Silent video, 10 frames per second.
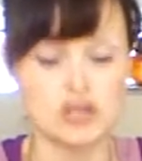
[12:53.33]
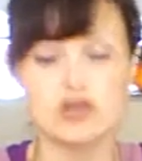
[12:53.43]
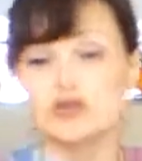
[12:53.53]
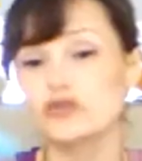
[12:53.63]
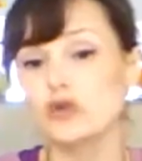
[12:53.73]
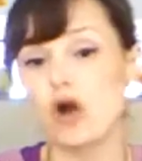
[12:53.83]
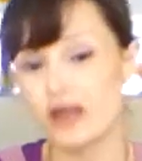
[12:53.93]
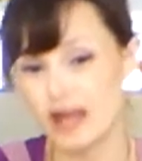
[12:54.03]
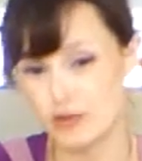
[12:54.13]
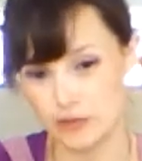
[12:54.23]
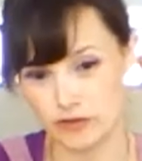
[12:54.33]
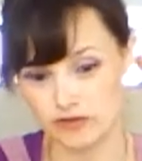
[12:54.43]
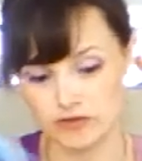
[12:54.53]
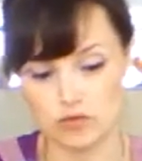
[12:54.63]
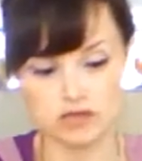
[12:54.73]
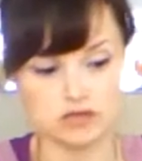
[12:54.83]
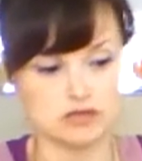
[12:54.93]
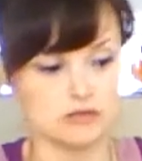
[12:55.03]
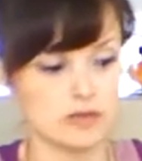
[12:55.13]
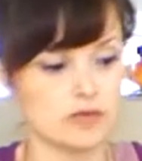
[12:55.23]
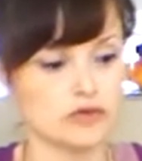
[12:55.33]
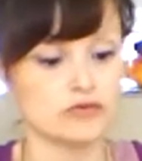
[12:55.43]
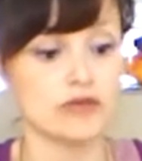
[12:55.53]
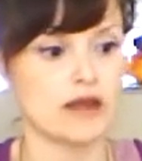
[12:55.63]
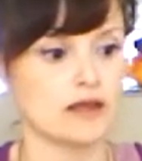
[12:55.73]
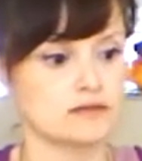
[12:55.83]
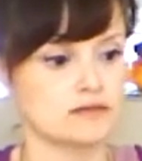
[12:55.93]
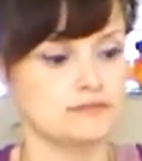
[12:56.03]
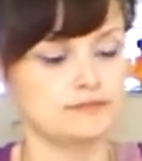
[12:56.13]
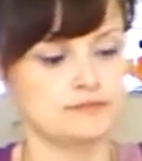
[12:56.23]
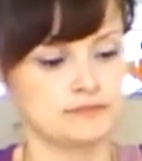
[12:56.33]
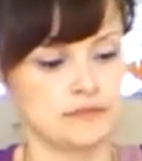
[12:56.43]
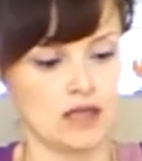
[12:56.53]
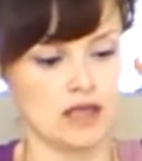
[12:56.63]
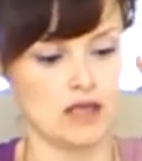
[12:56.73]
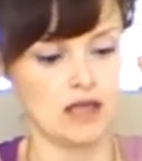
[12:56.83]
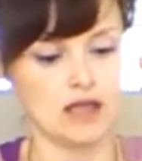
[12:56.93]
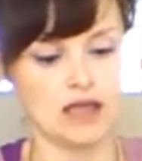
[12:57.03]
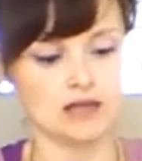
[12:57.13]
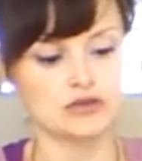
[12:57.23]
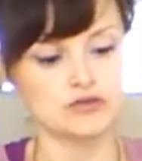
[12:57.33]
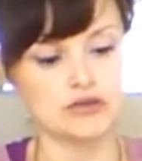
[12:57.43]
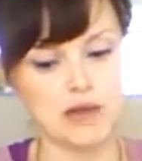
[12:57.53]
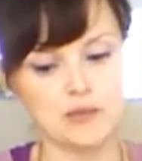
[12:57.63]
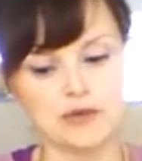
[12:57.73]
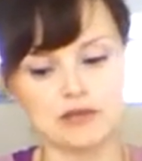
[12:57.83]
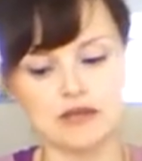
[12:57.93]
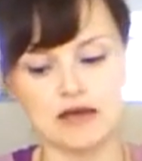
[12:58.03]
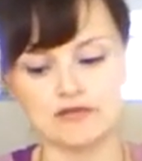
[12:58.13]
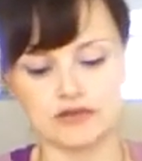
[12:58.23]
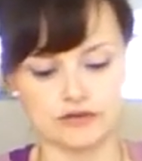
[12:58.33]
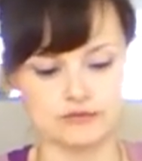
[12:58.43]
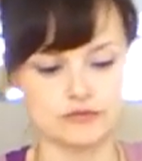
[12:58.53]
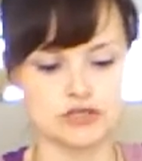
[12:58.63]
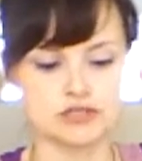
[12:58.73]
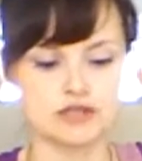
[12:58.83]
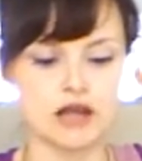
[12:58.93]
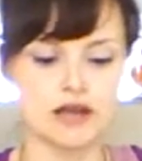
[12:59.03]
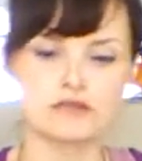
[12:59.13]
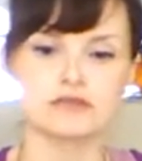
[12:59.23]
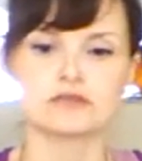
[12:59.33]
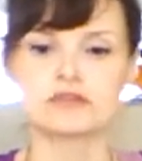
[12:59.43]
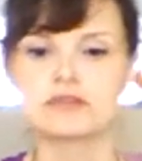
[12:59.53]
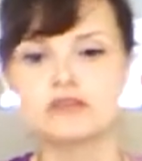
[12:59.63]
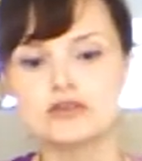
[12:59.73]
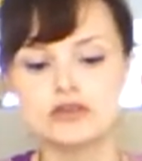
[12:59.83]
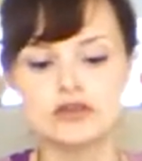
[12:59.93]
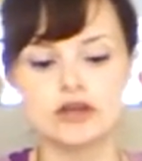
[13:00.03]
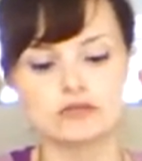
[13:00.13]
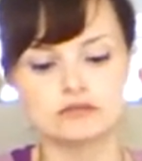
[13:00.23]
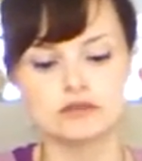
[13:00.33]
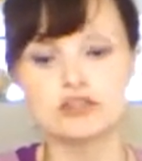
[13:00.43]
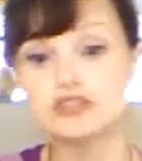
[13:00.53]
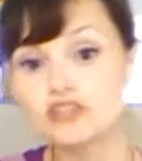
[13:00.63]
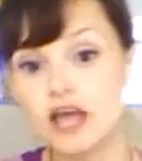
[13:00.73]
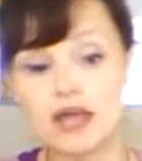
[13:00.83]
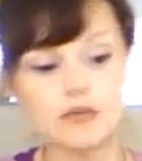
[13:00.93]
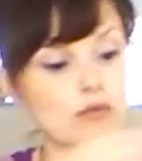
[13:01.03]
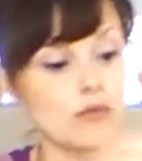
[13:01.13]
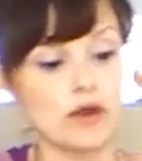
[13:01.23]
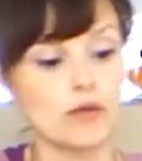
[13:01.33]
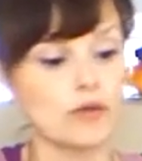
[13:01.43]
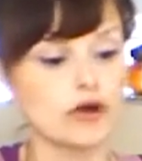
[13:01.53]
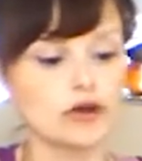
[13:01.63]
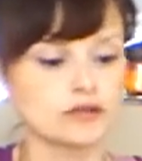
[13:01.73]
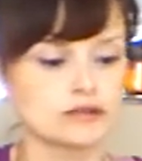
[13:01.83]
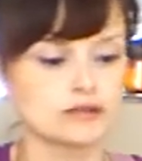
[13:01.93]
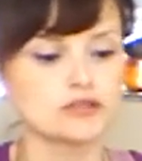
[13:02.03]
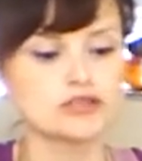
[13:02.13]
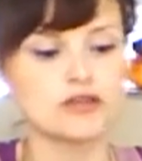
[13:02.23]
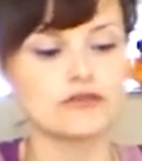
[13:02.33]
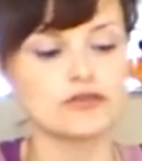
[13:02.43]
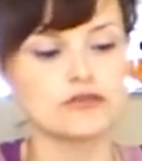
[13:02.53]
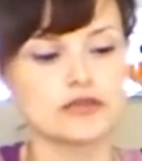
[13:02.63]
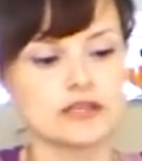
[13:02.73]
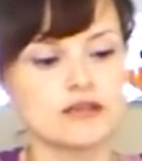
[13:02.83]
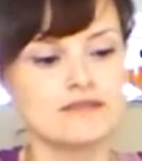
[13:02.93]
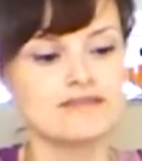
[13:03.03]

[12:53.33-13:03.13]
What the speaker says: You could do all chamomile if you wanted to. Maybe I'll do that next. I'm going to do chamomile and lavender, which is kind of, you know, cliche, but it works. It's cliche for a reason.